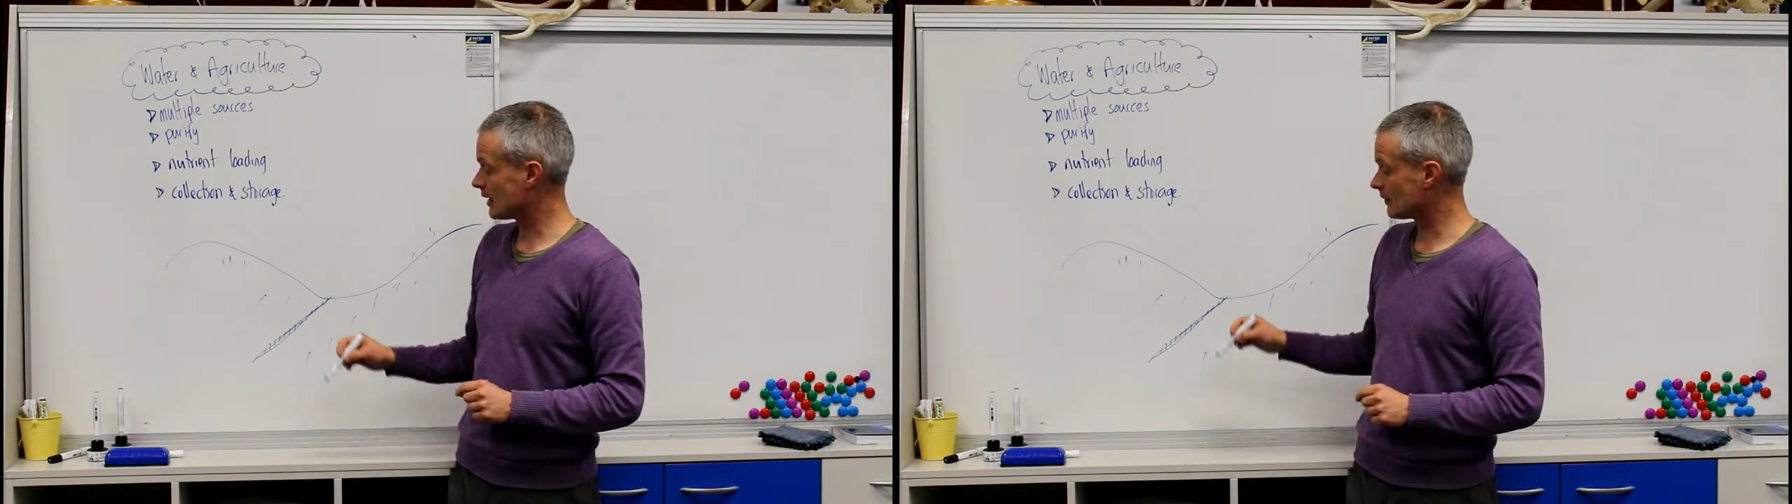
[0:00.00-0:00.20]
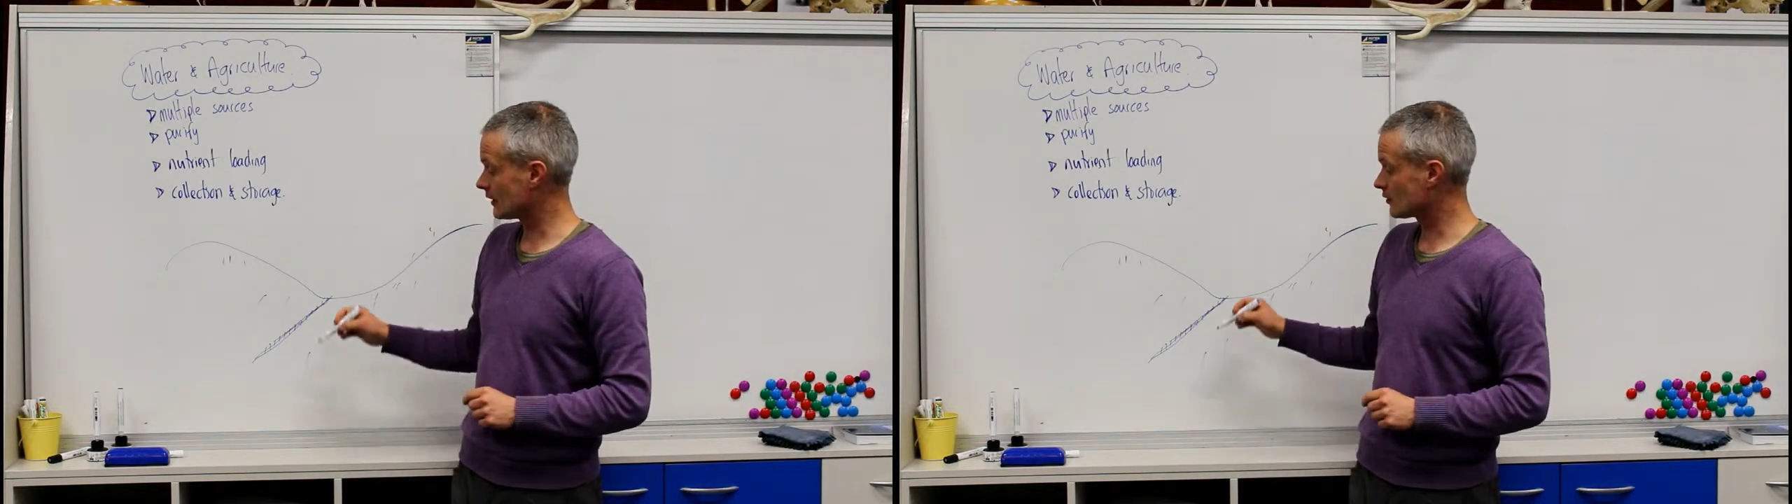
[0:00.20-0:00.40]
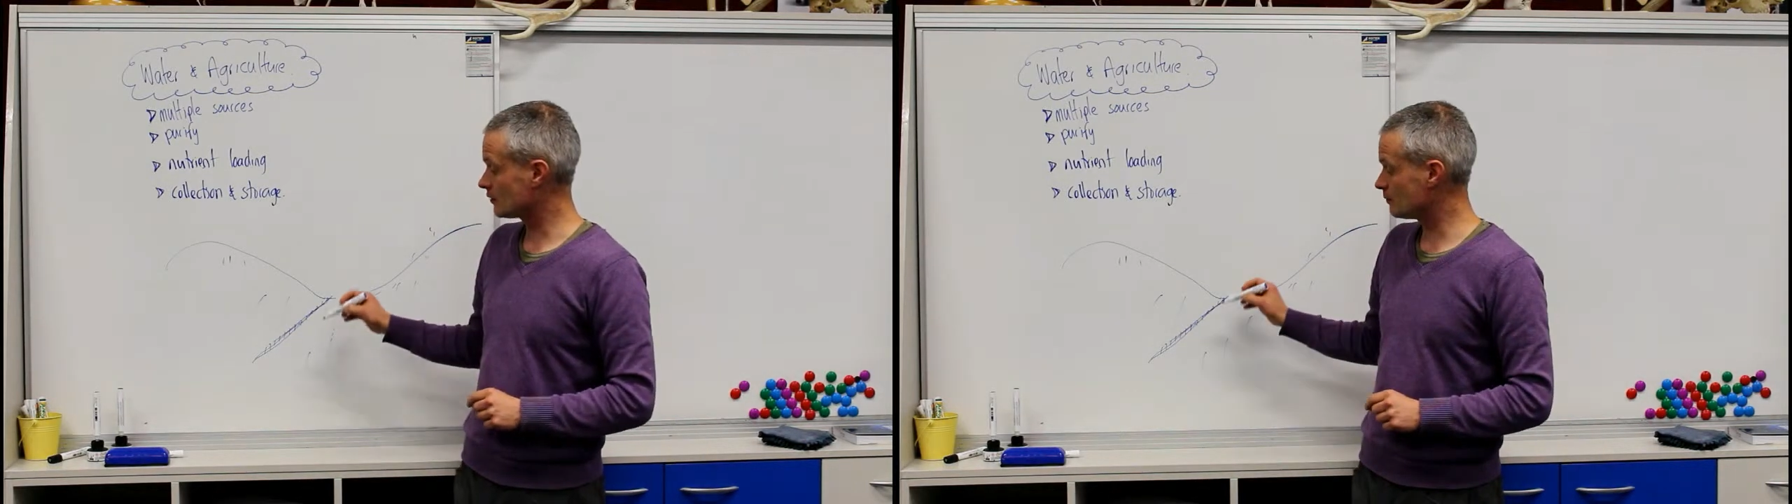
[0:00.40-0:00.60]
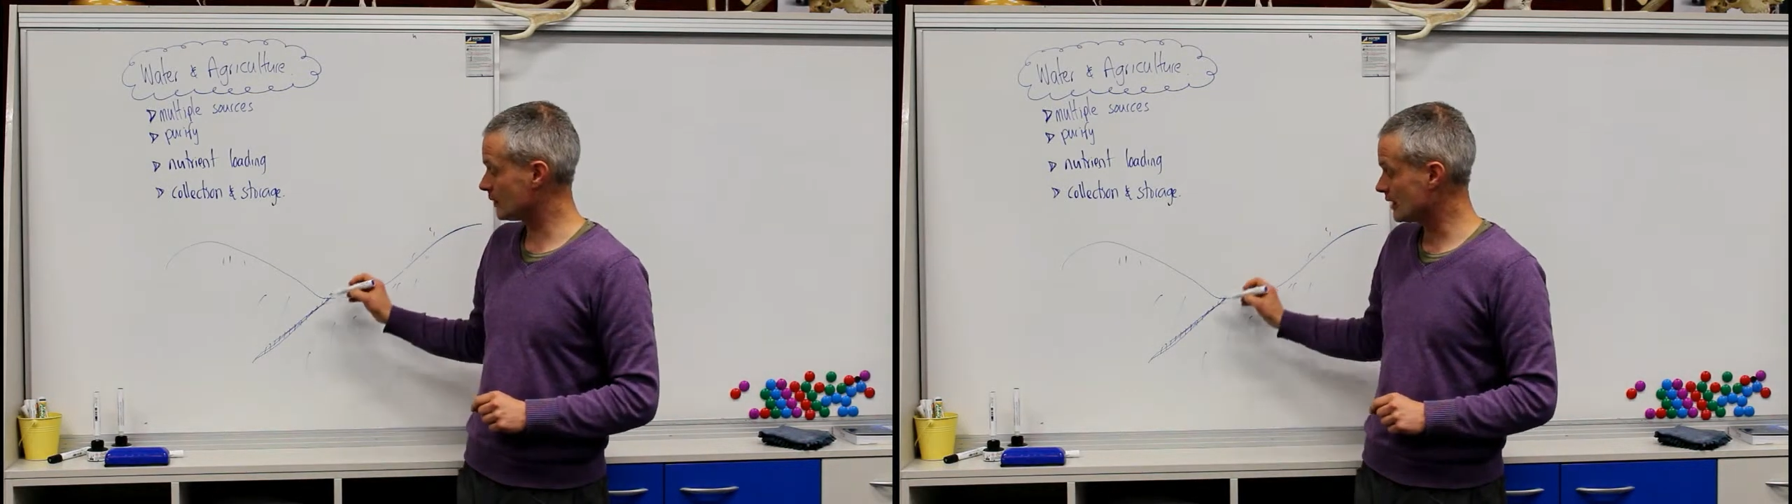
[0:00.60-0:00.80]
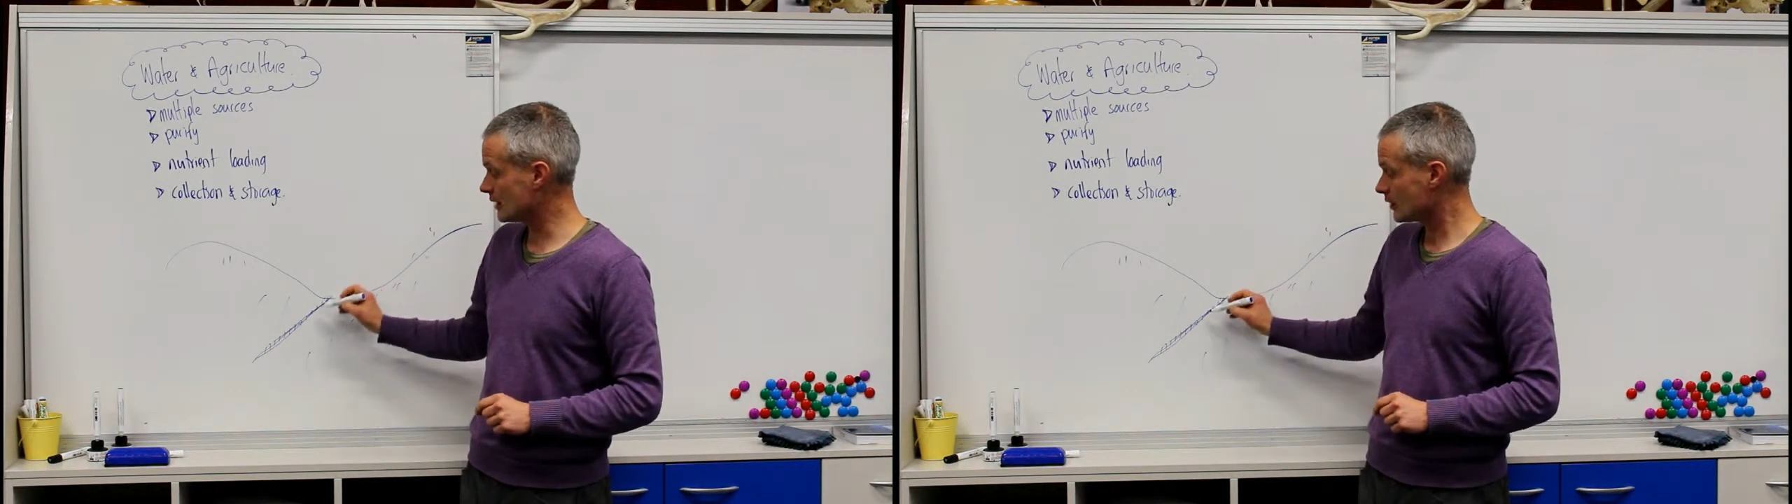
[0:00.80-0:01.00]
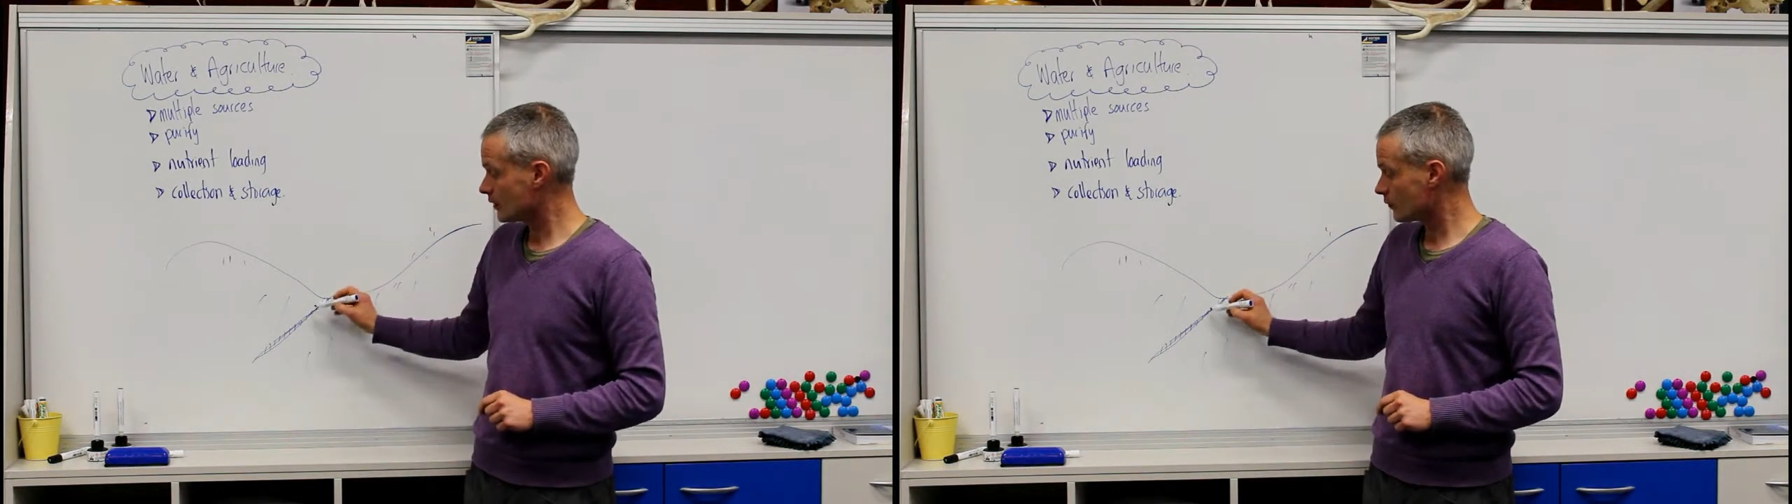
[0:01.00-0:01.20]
They could be,